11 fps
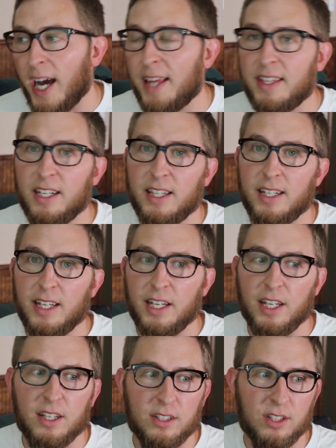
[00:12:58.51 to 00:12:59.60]
At the end of the
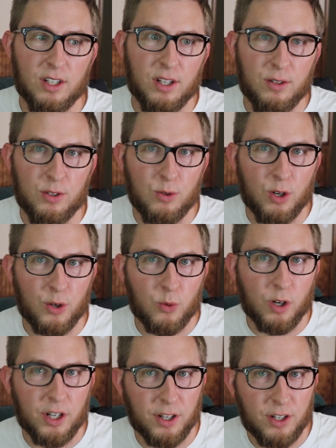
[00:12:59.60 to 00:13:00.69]
day, you know, you go to
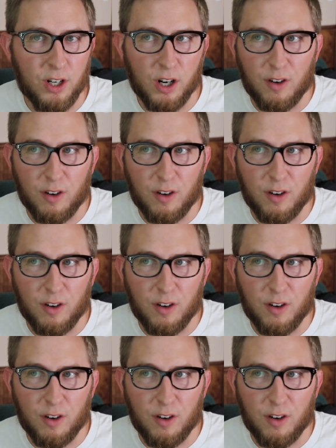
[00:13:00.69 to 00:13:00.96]
work on a car